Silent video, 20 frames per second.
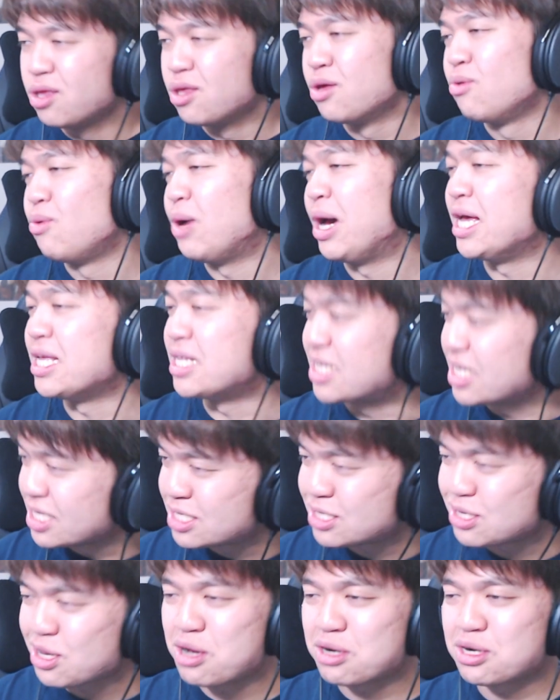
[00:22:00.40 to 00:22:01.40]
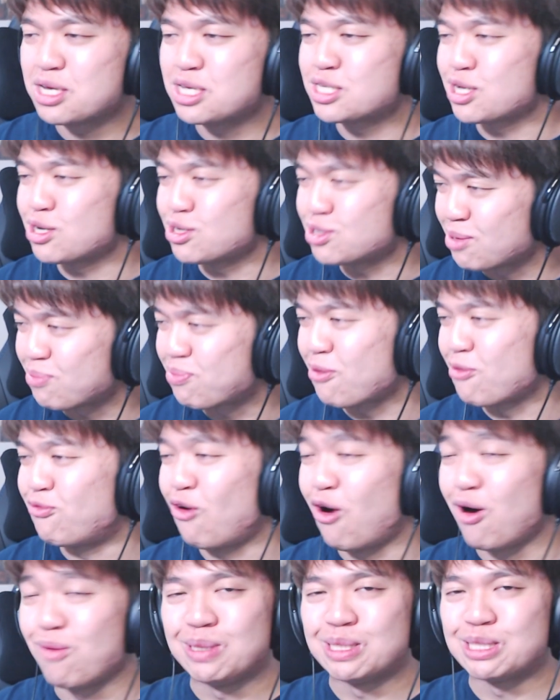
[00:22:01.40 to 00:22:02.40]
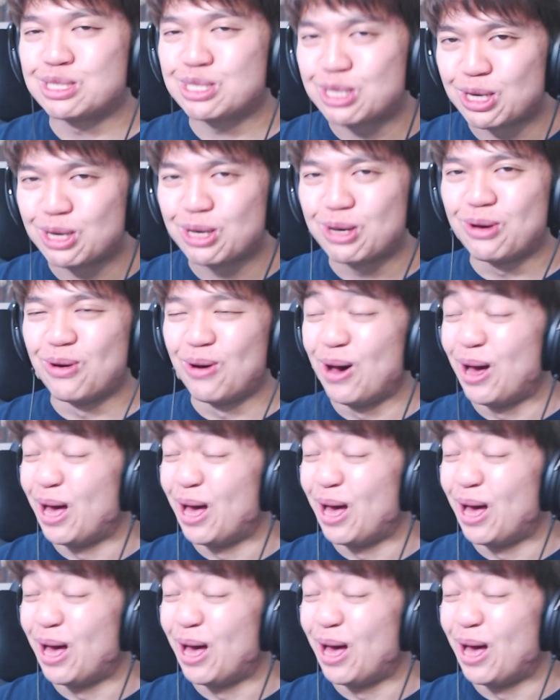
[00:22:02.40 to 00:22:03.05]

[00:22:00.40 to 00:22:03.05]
Wait, this song deserves a performance too.